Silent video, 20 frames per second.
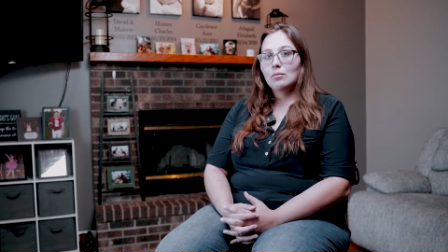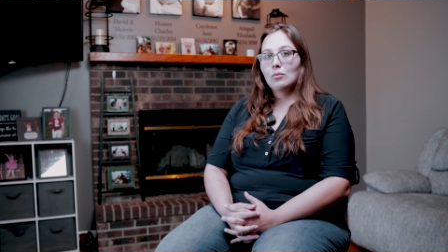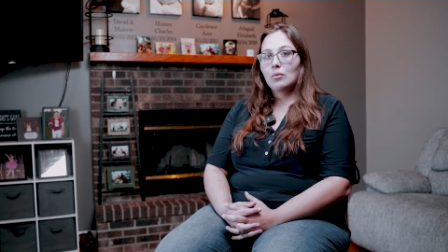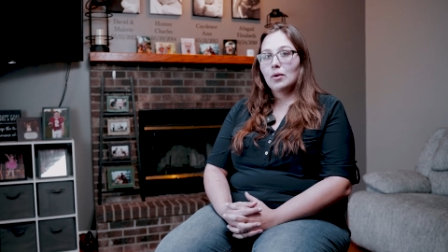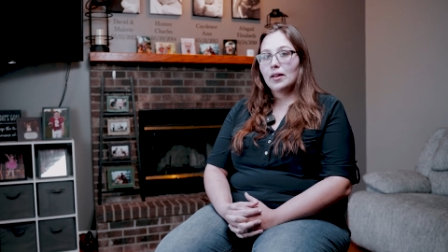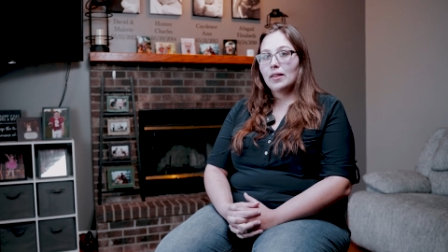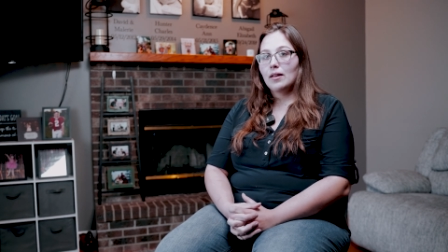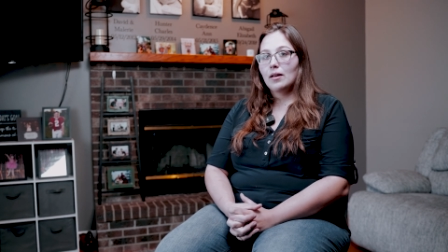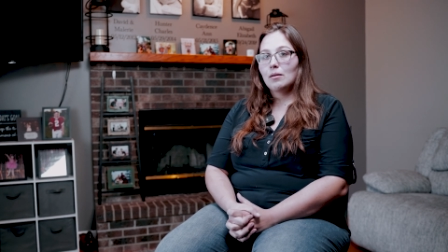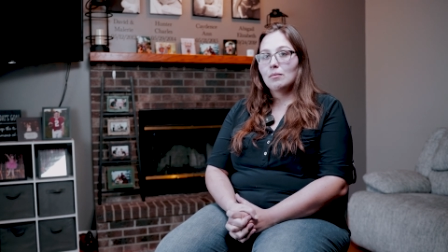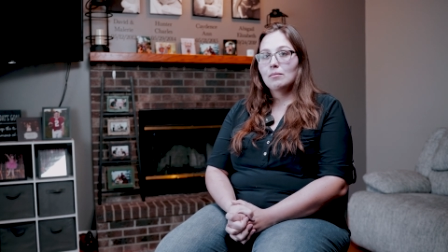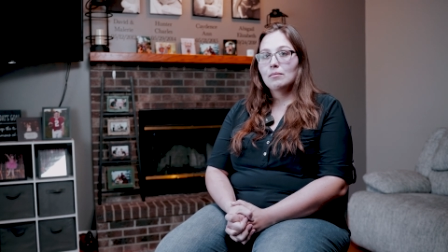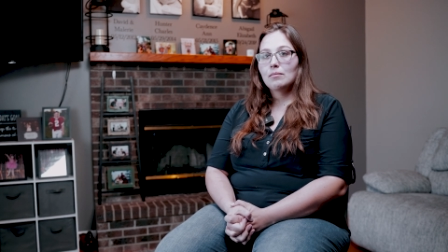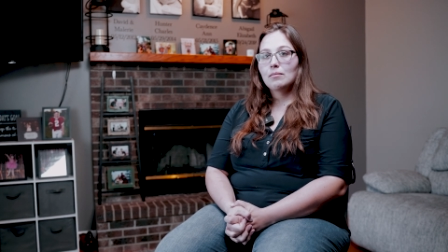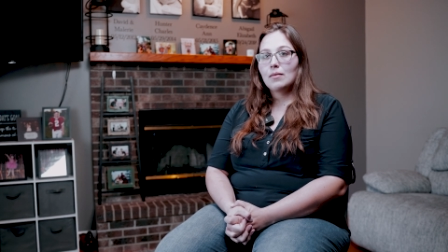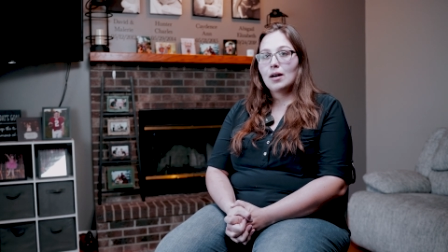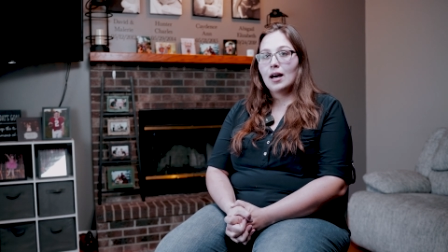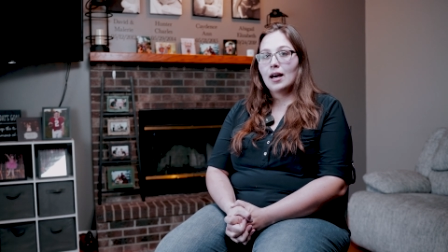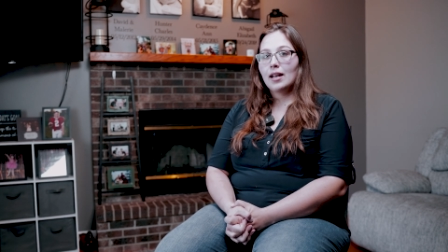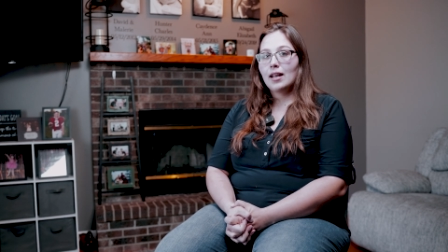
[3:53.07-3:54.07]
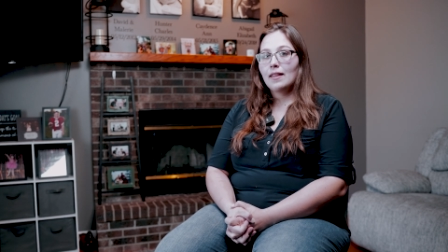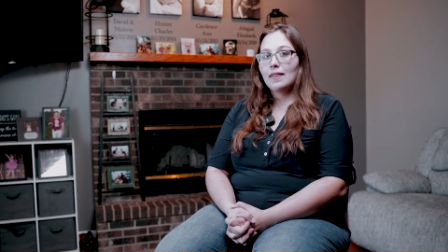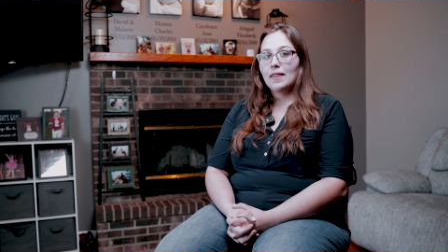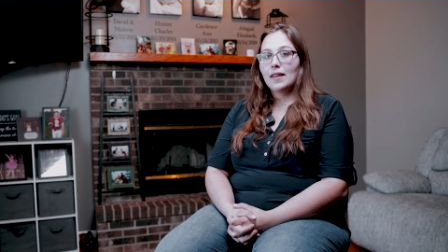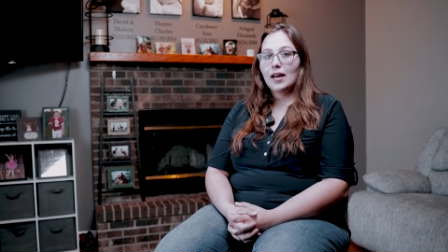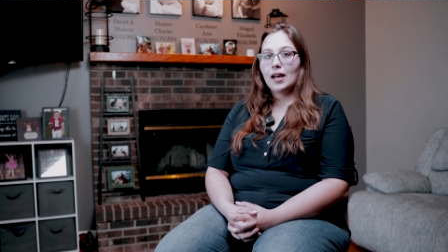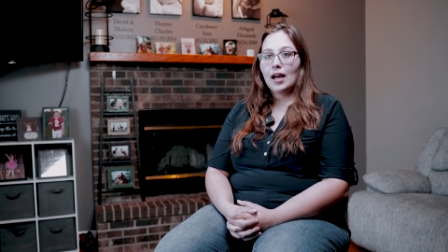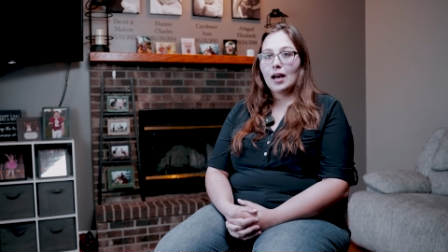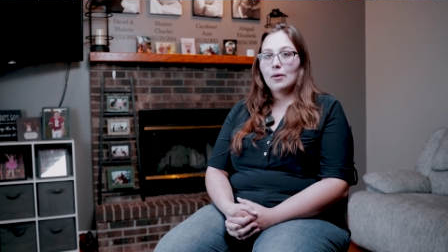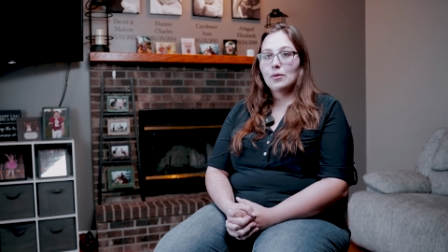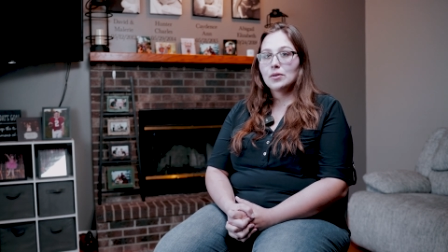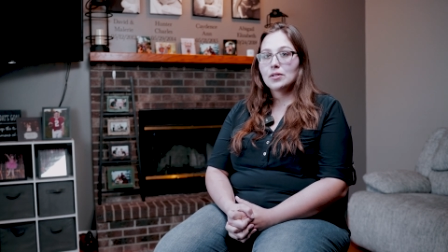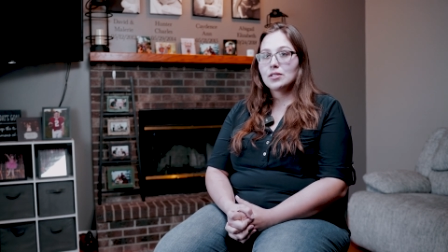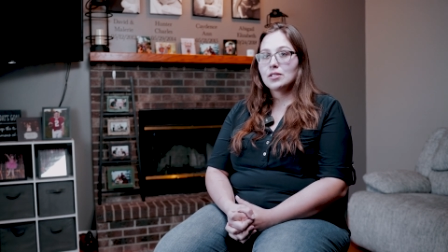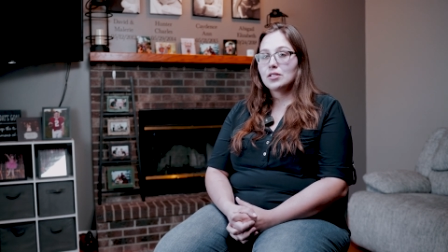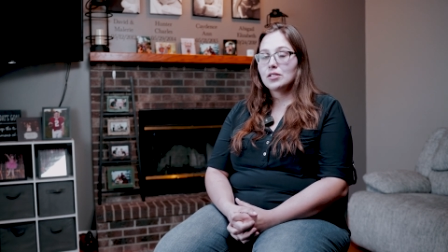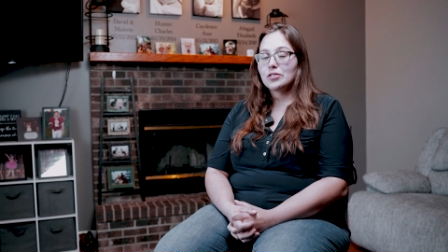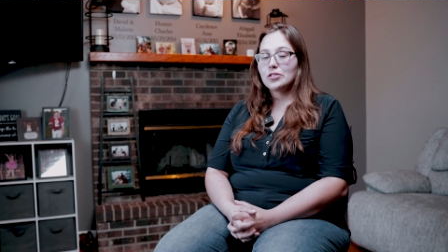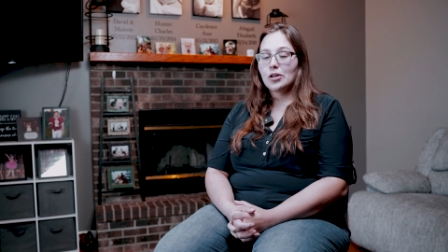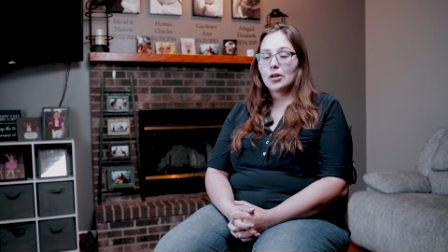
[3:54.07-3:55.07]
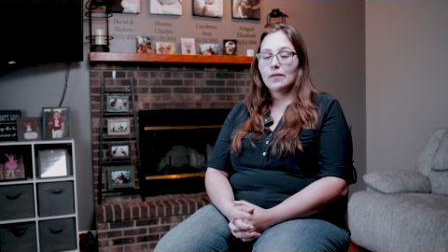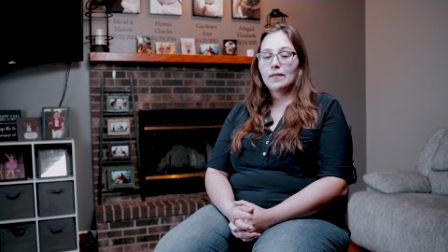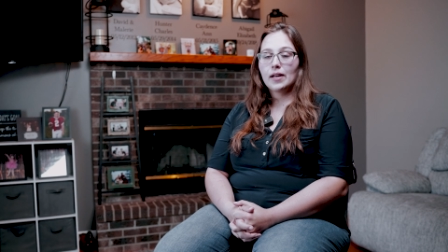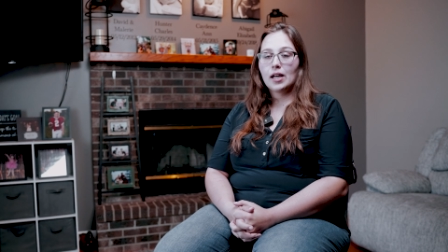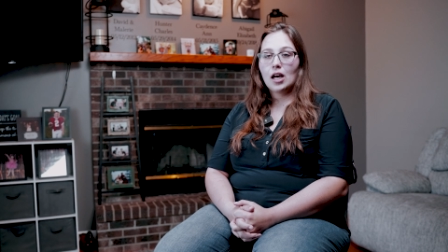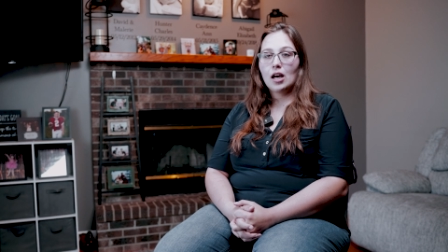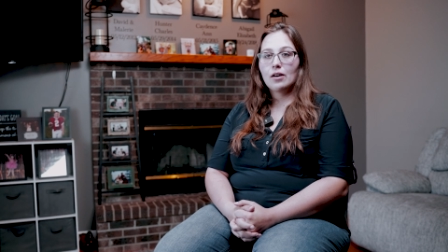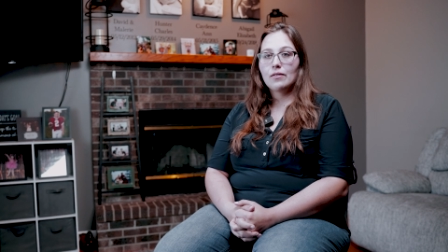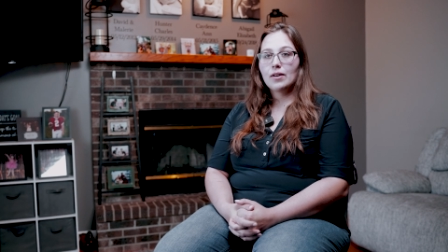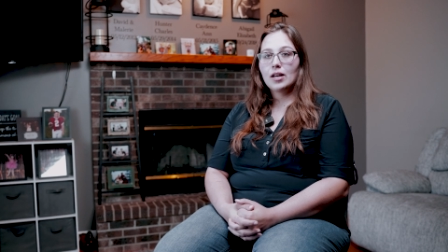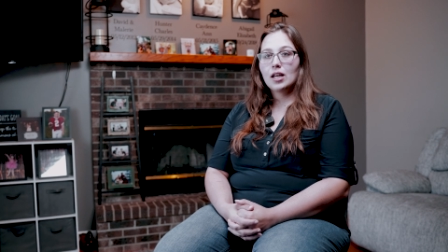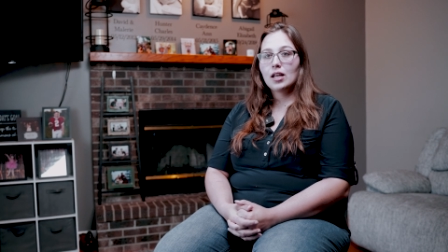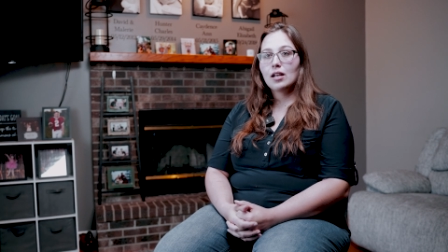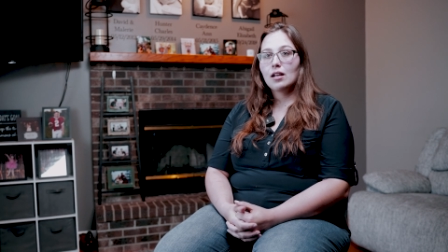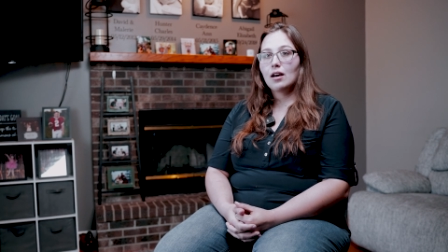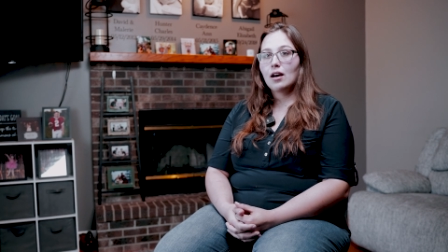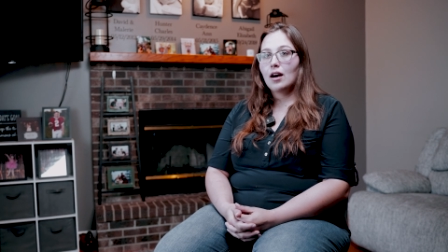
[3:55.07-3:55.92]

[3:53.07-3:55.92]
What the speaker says: with him. I didn't think I was deserving of it.